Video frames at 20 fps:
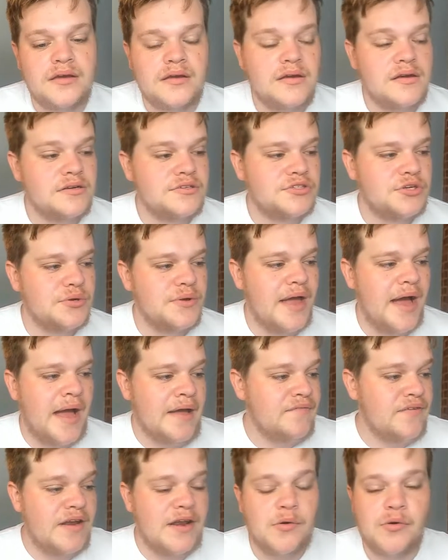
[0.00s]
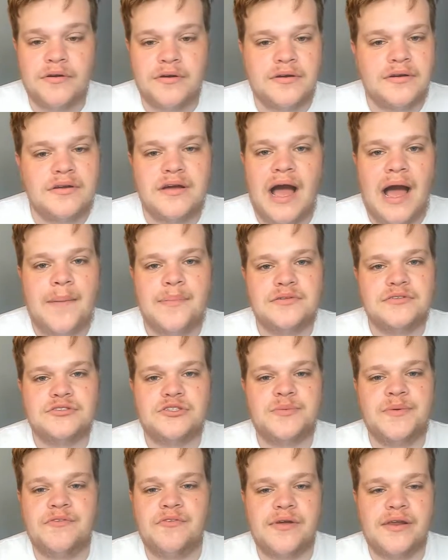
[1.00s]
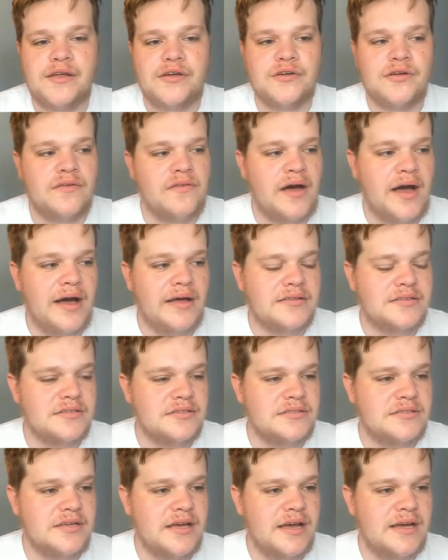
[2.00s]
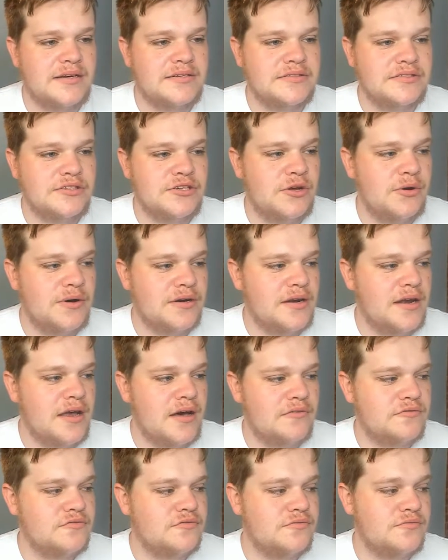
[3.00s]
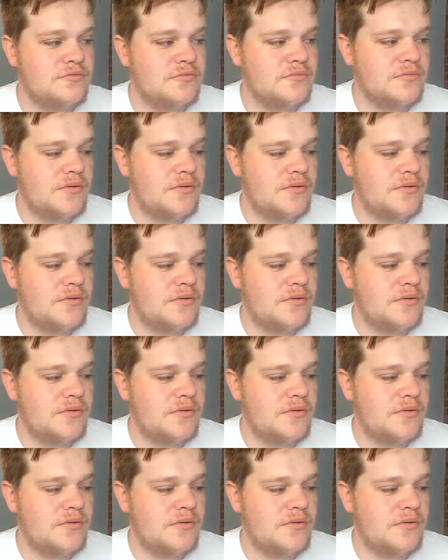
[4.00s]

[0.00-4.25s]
So yeah, if anyone happens to be really good at that, then I'd love